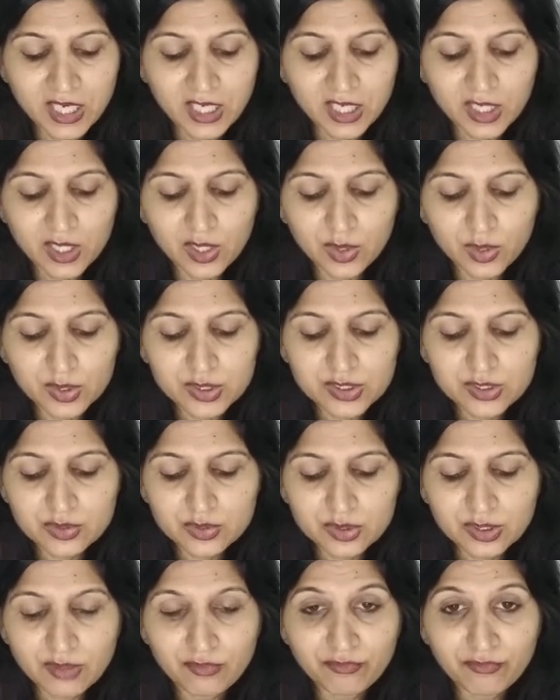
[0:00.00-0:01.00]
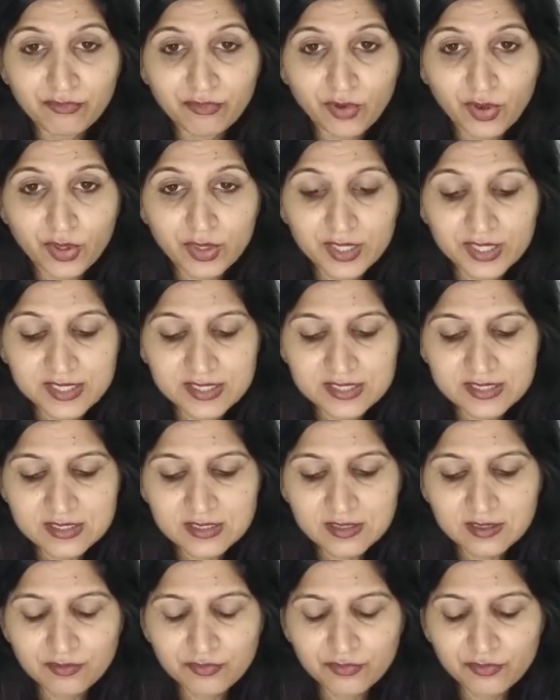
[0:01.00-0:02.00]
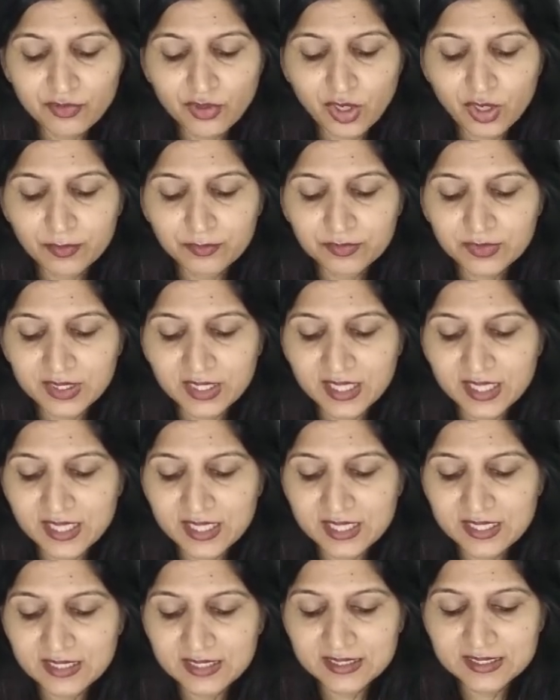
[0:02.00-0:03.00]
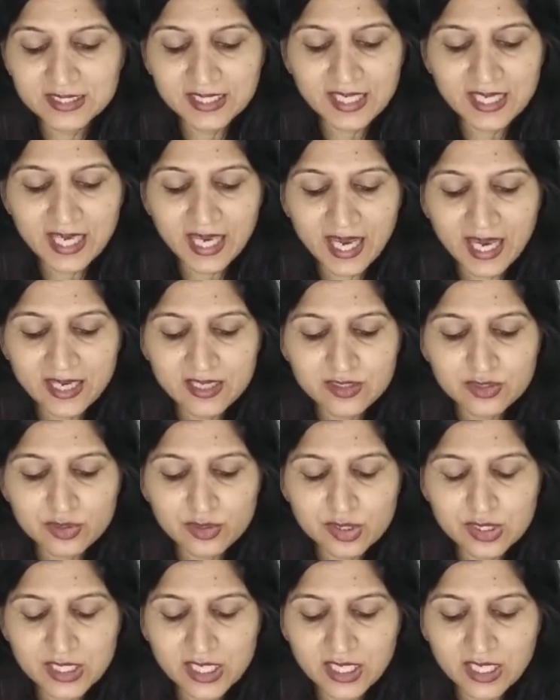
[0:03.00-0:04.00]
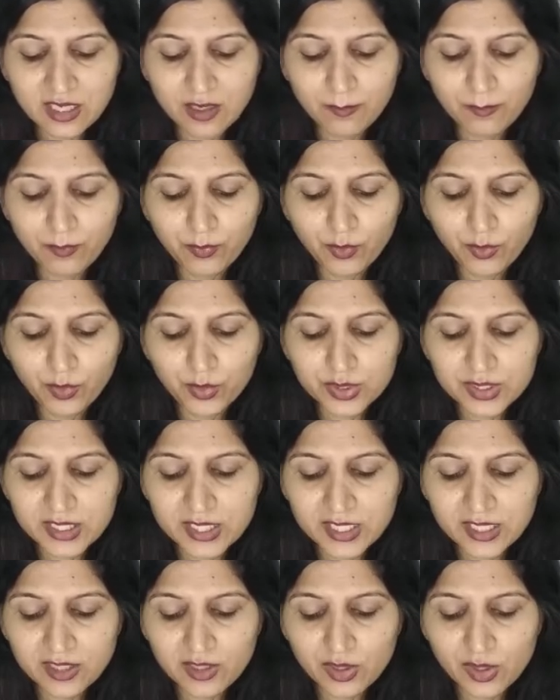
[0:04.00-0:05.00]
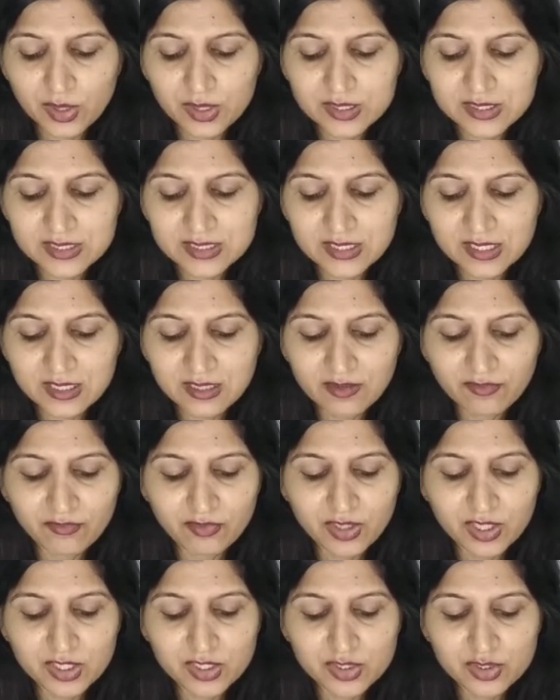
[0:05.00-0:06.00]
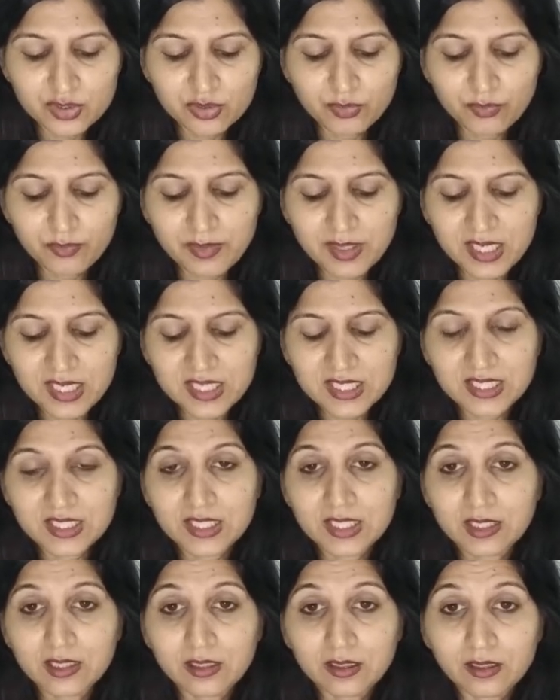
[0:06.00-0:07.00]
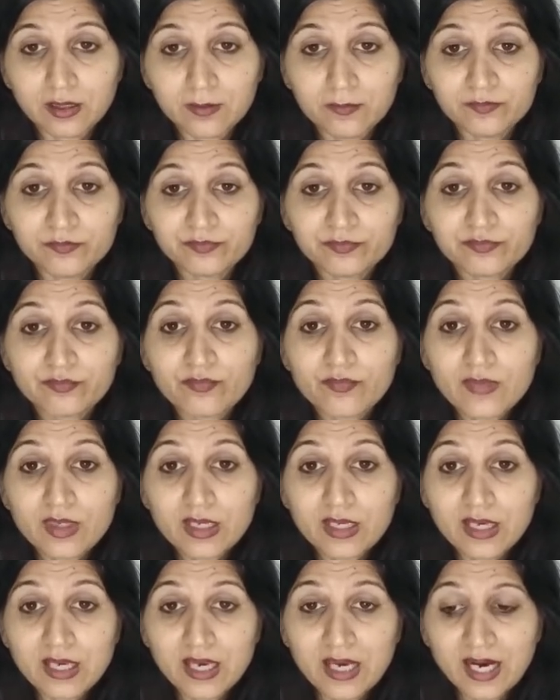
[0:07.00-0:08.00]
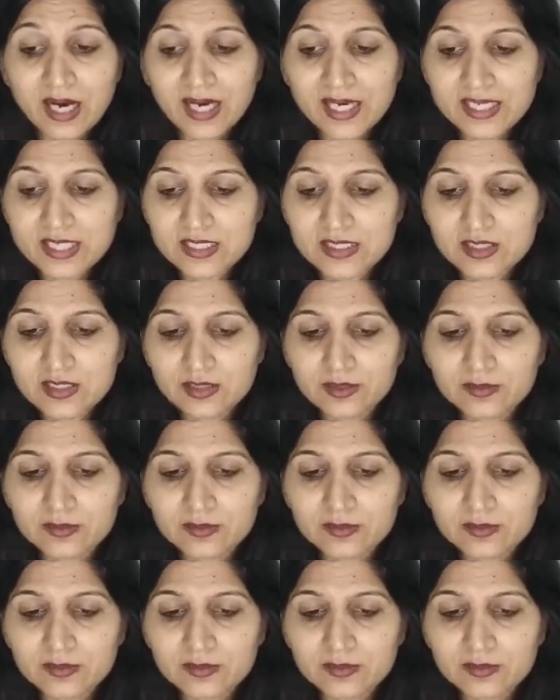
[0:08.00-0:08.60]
close to the forest. From there, they had to take a boat across the river to meet the guide.